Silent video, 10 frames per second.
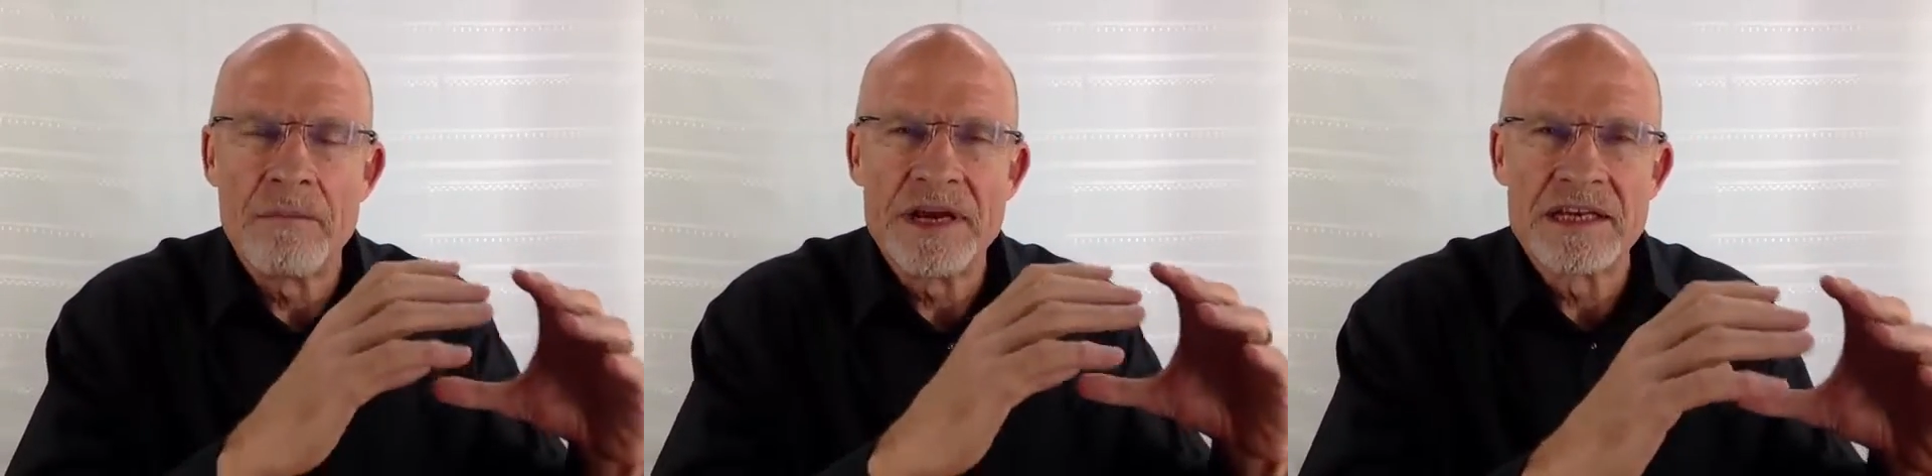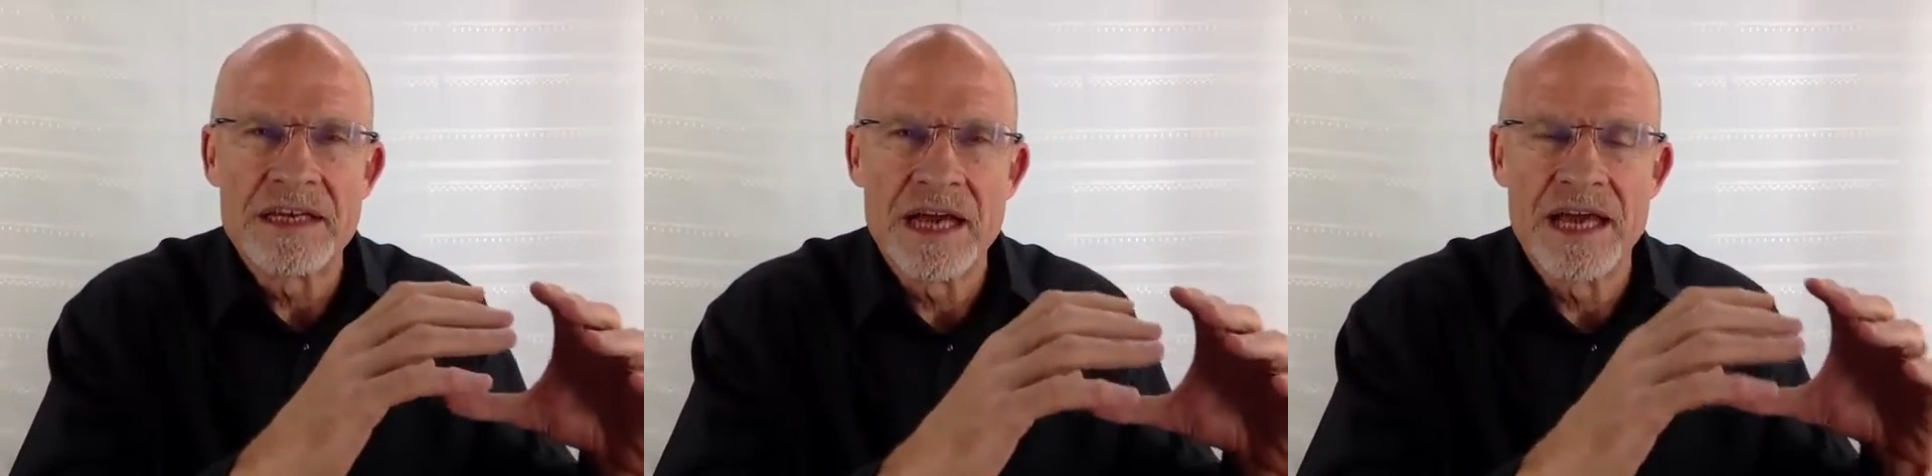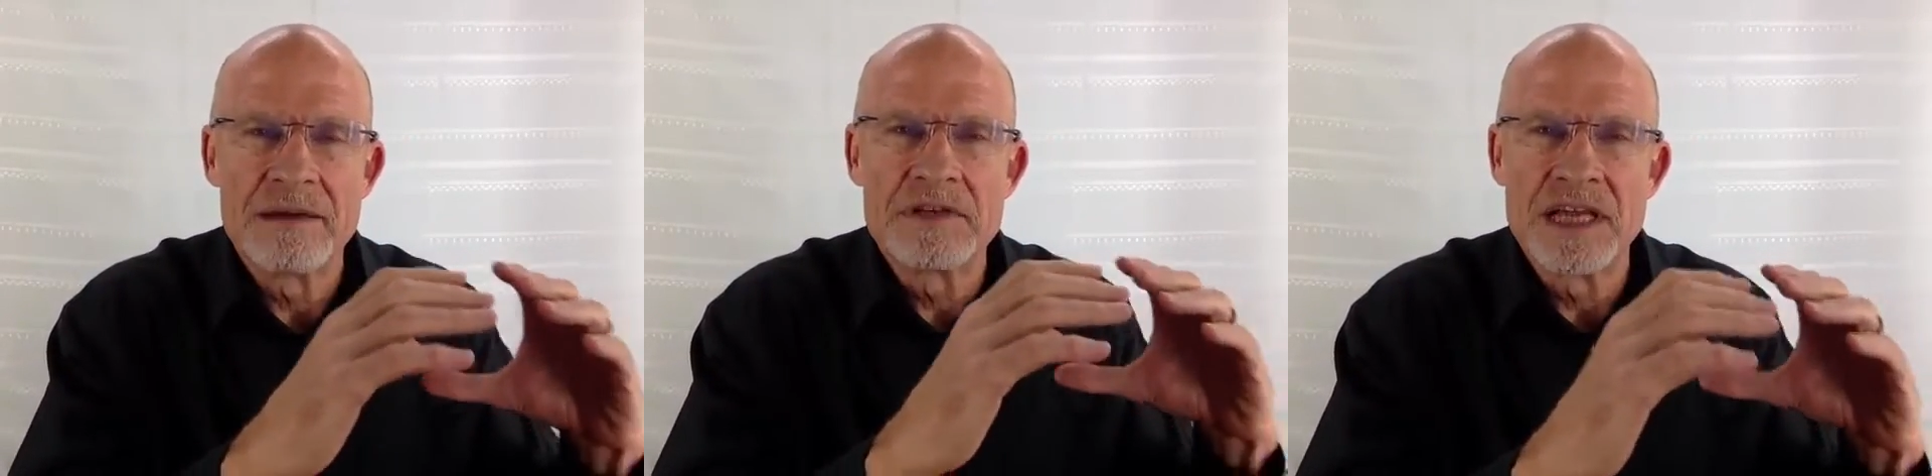many
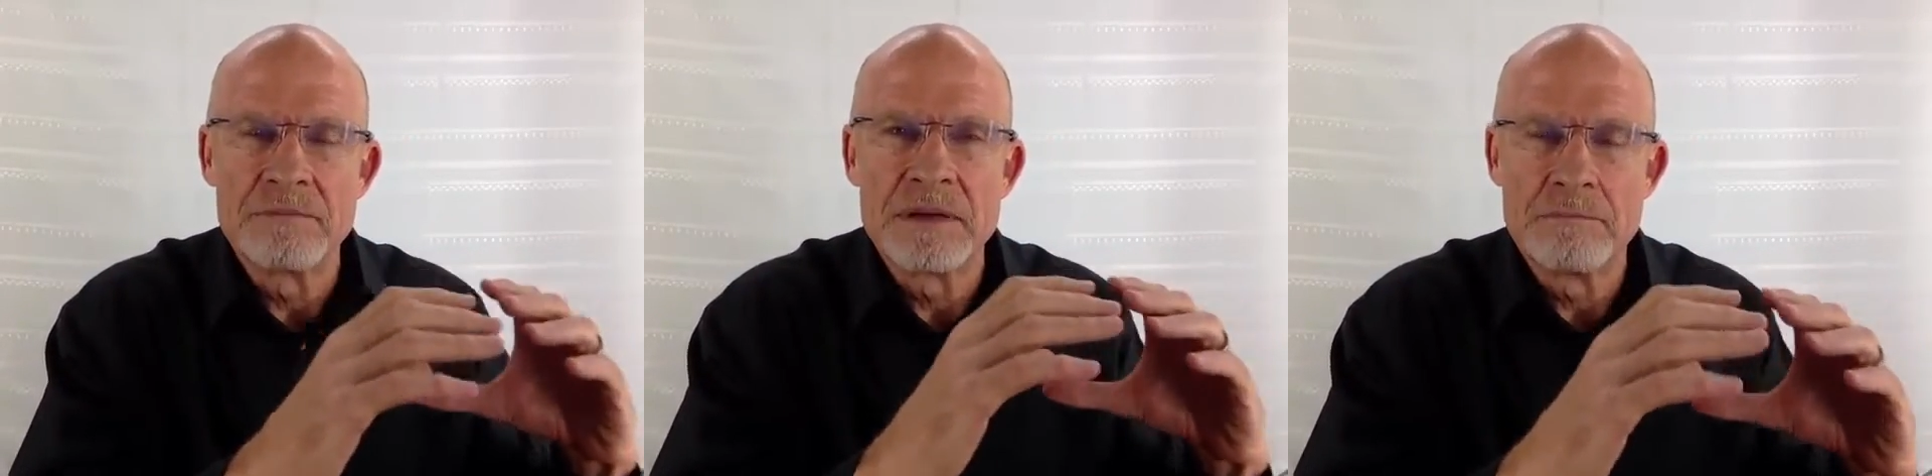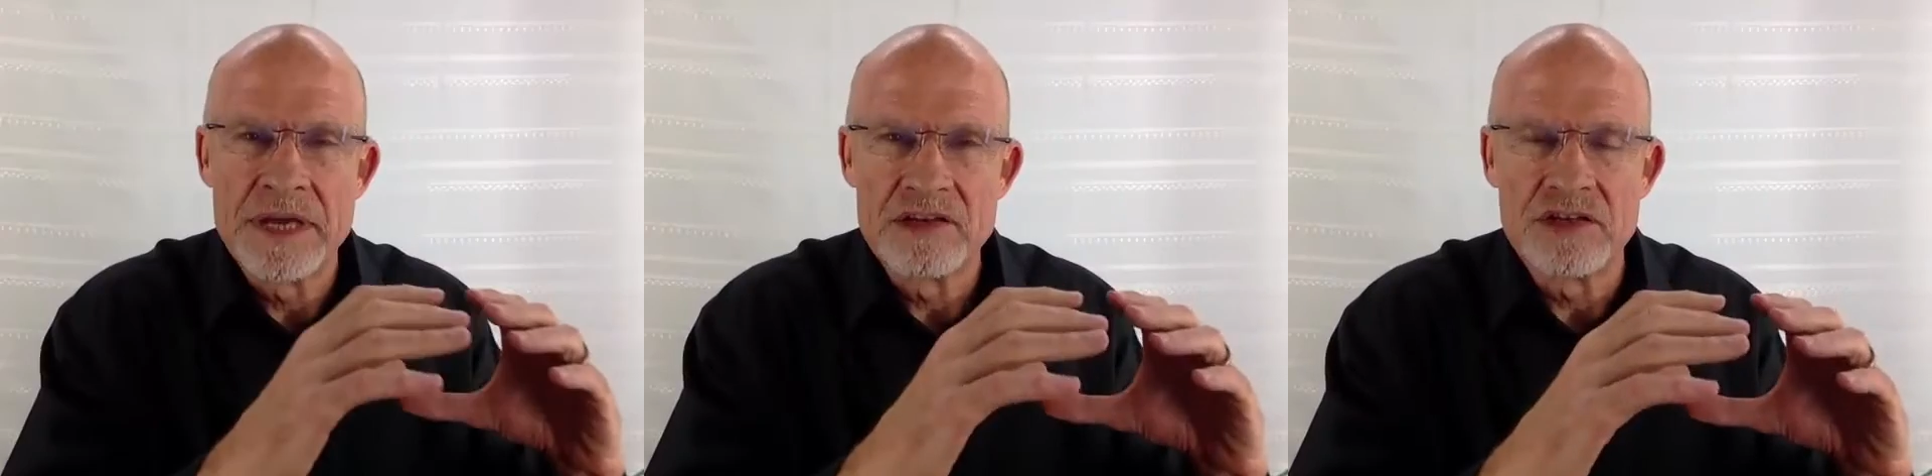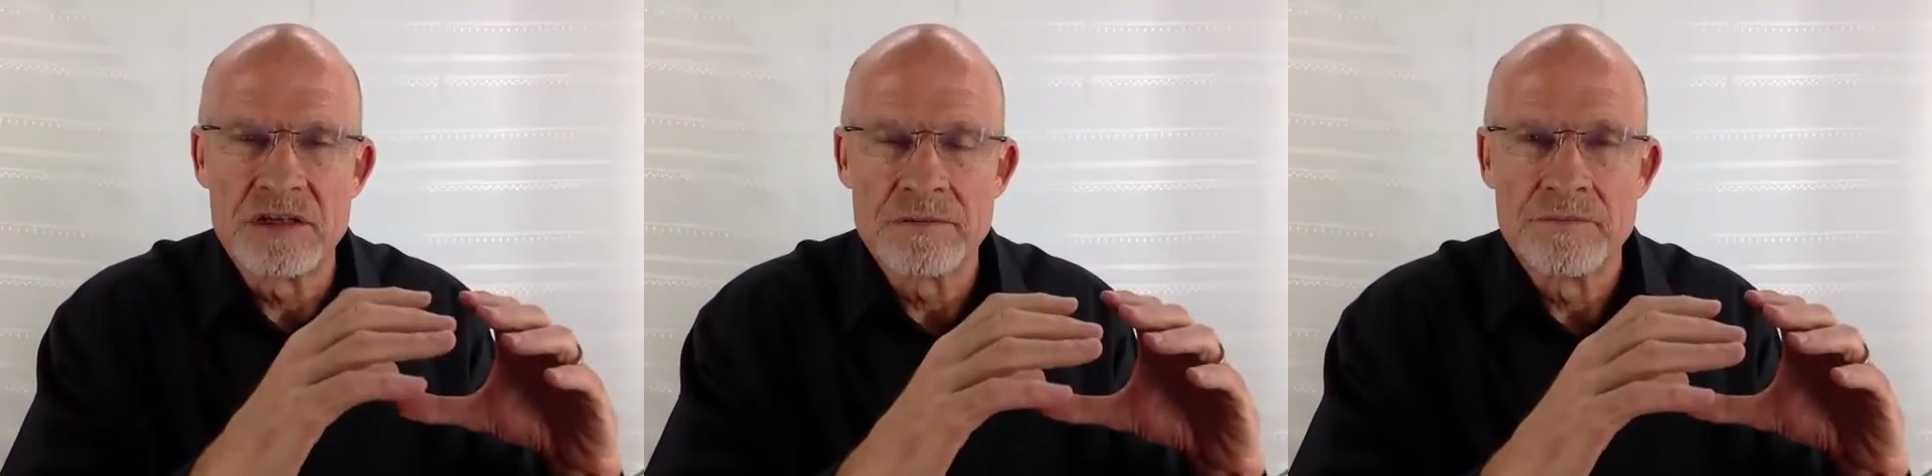times they had been
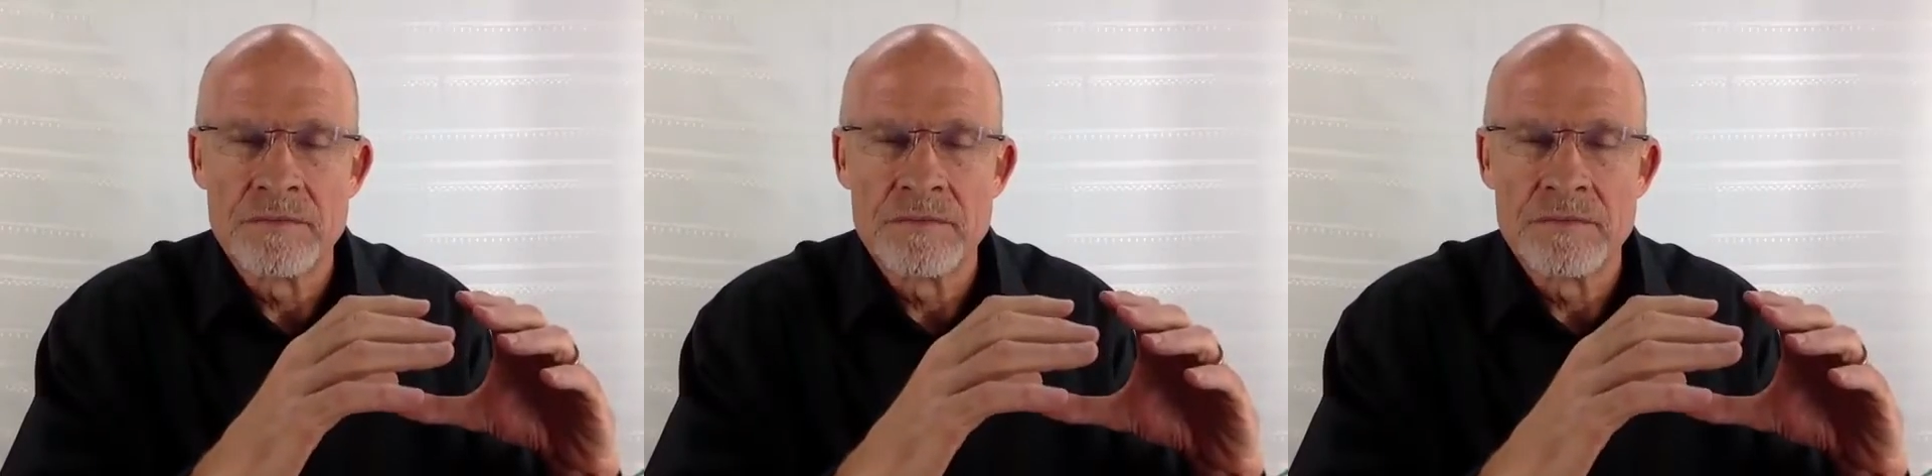mentioned.